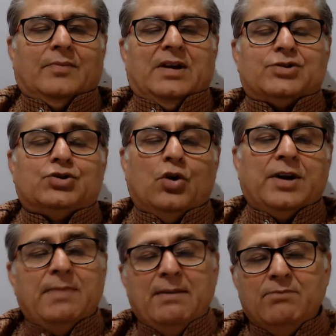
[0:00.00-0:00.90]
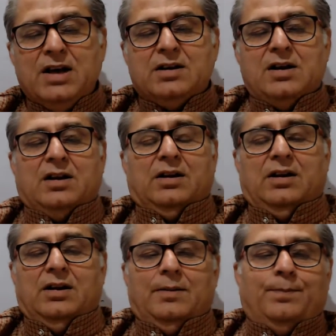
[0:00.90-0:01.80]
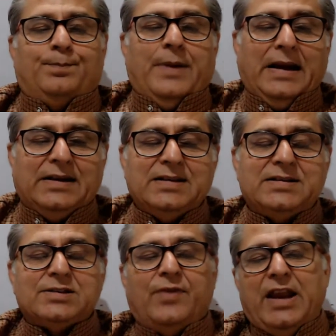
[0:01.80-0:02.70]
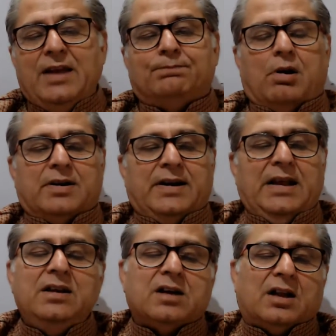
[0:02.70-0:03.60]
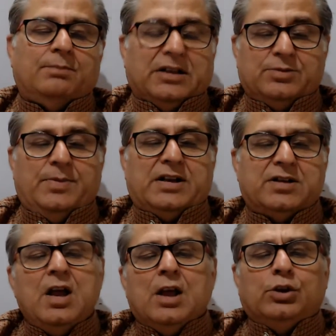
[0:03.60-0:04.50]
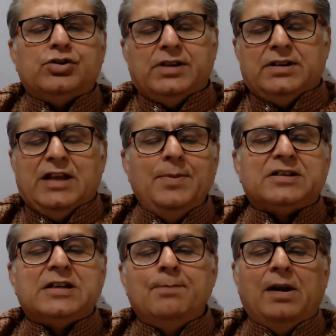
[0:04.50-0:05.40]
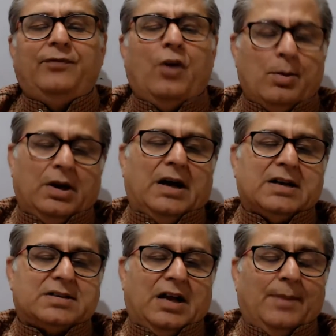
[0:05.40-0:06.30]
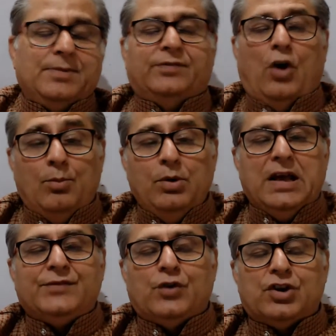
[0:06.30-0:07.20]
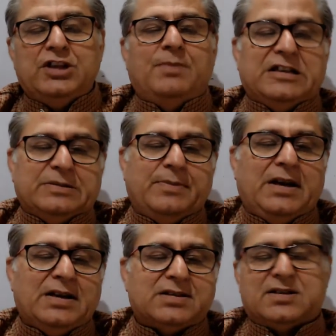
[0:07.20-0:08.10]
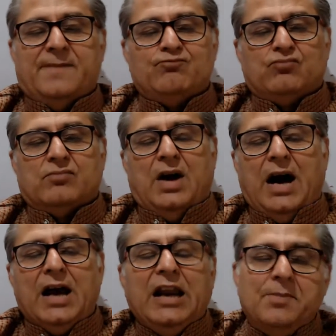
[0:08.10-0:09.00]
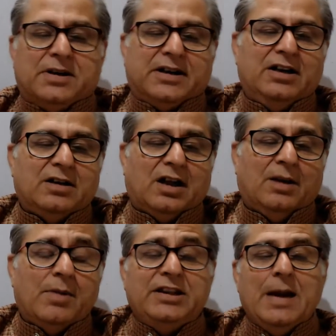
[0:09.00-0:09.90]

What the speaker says: So remember, practice is very important in mathematics. There will be simple formulas. I mean, the formulas for the mathematics are limited, but the